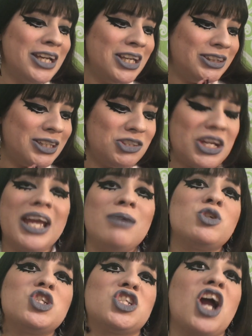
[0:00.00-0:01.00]
the
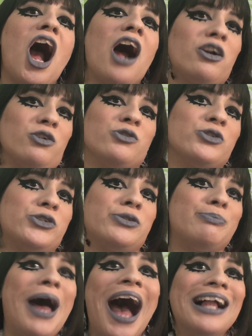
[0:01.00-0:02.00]
James Charles
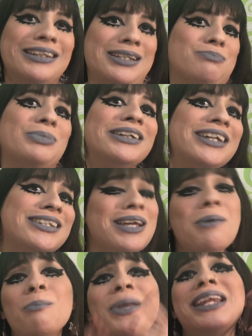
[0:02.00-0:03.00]
palette, but it's a
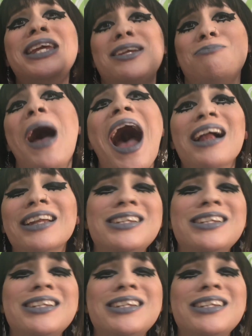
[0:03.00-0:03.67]
mini palette.